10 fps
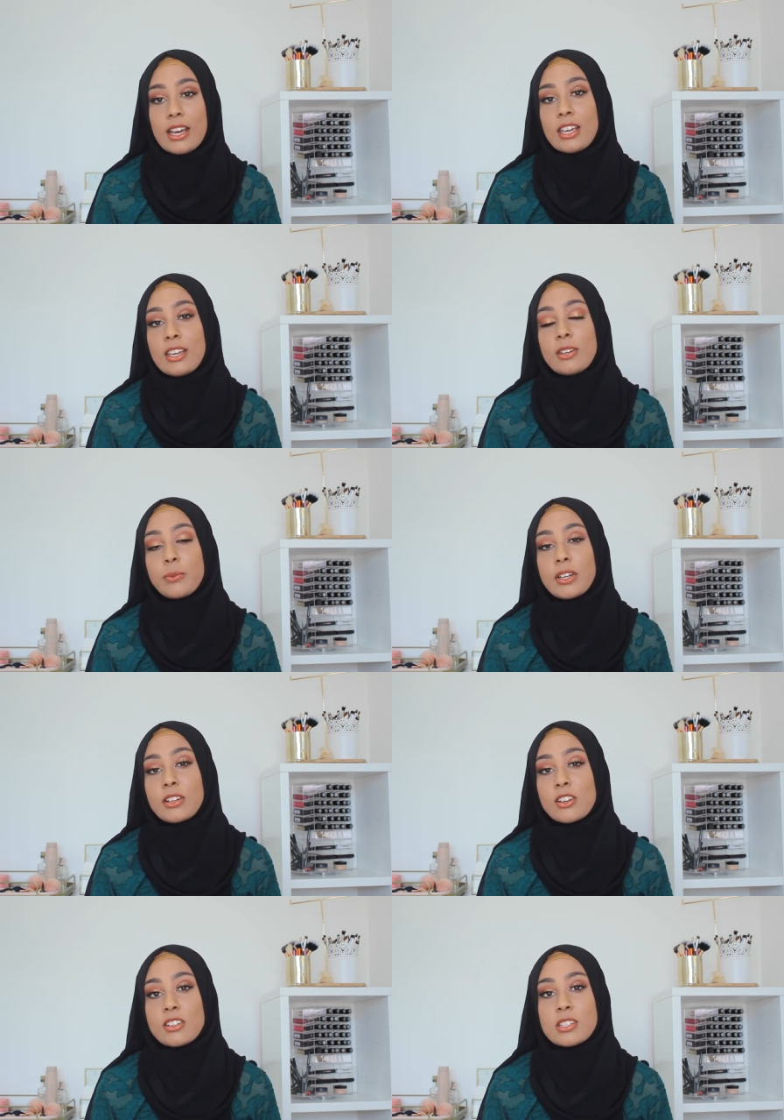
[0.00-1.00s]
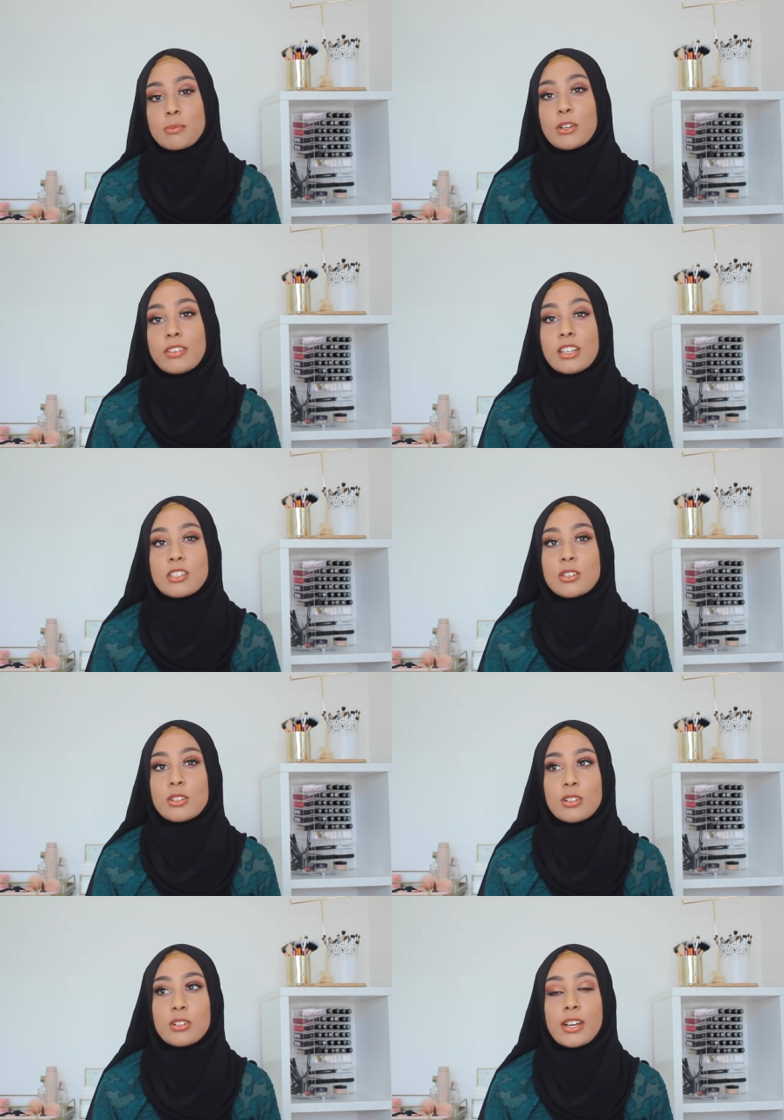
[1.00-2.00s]
I went across a Morphe
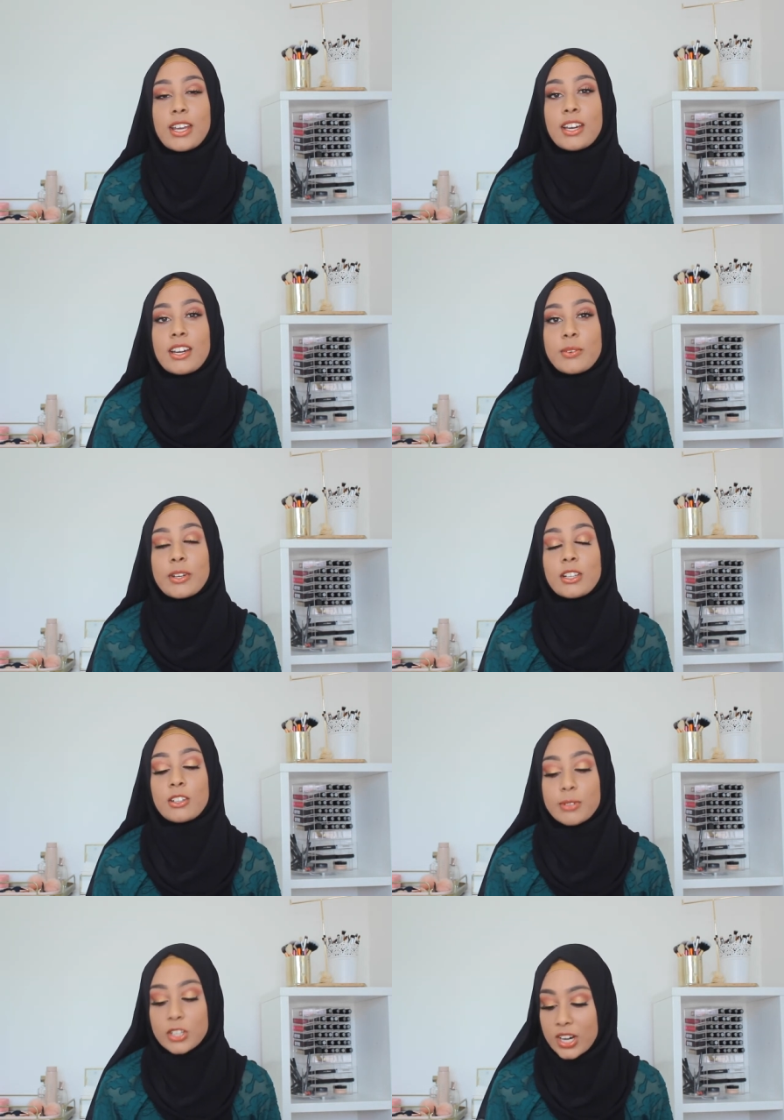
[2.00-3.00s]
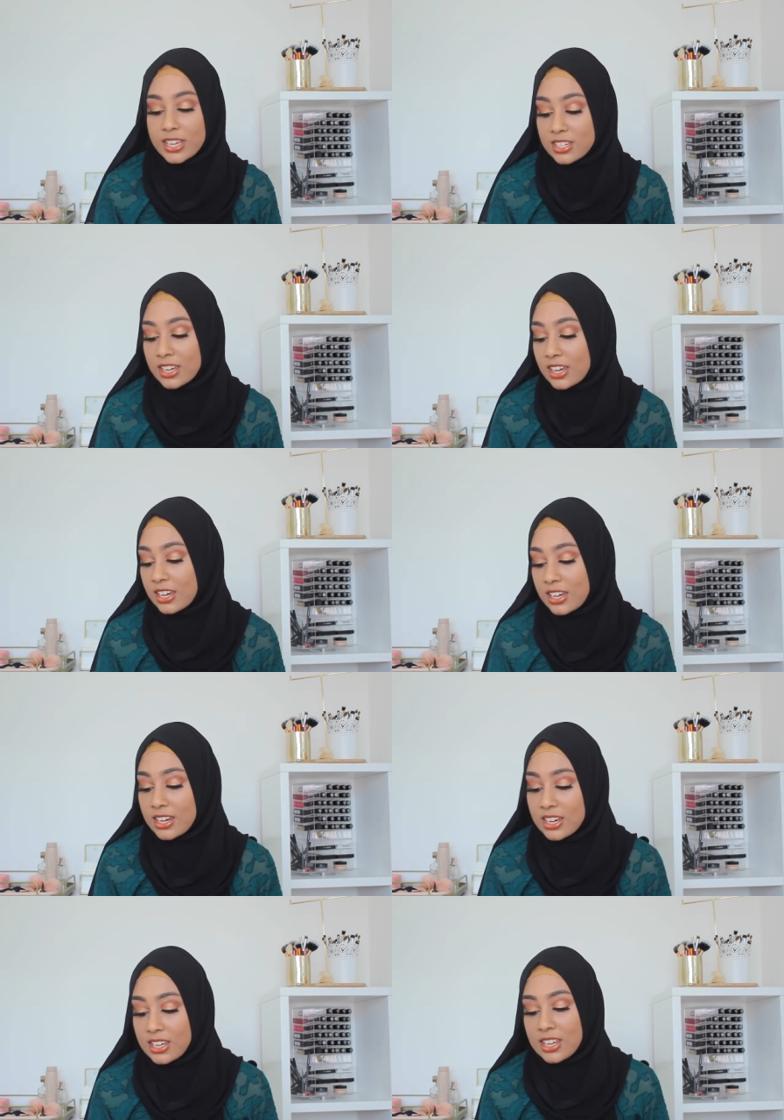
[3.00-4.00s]
store and I kind of went a little bit crazy.
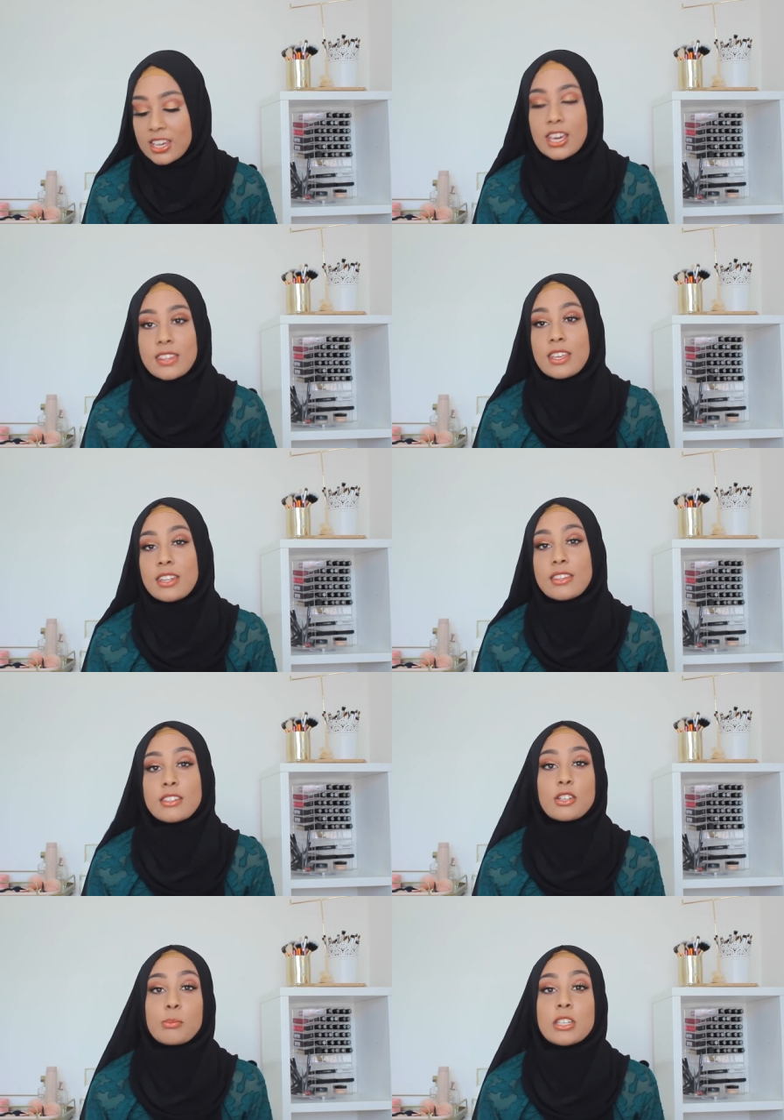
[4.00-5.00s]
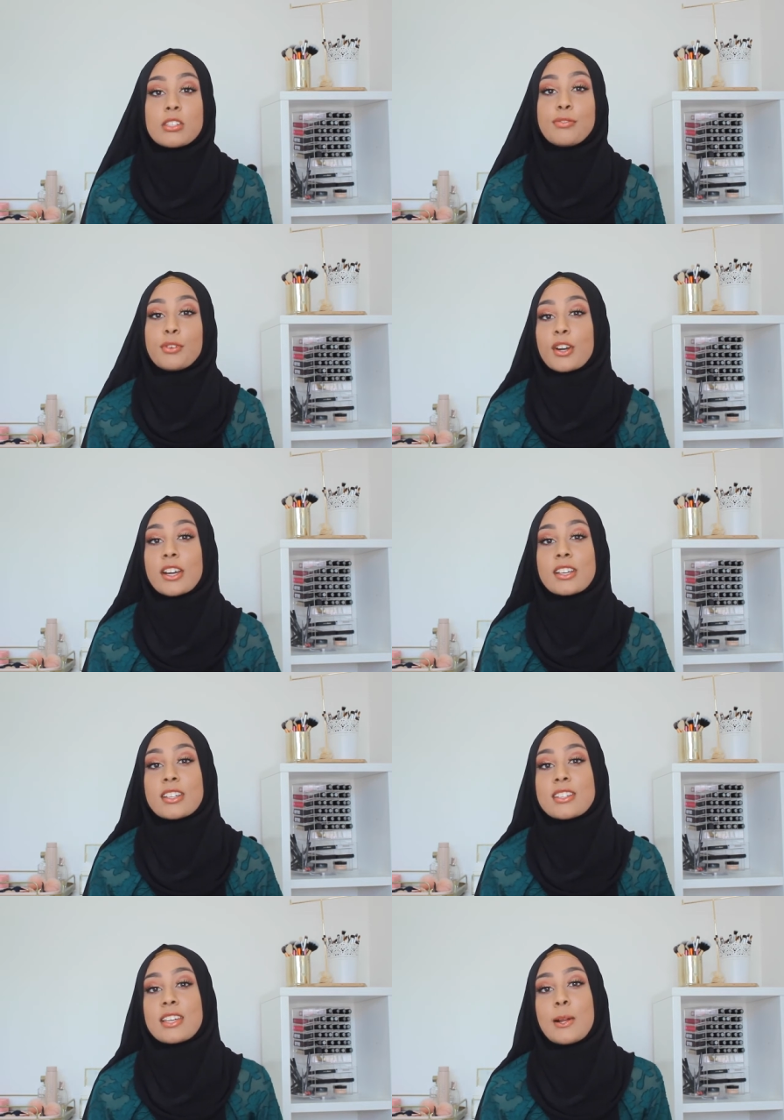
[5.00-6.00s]
And then there's so many
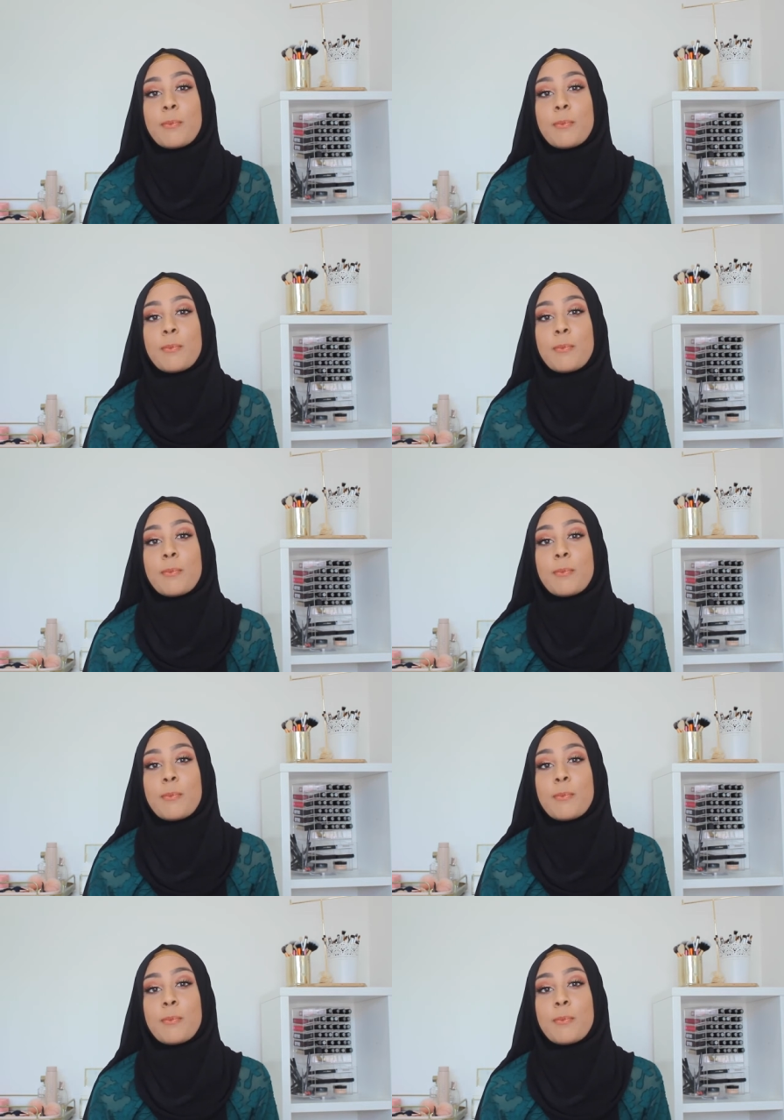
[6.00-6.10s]
Sephora's.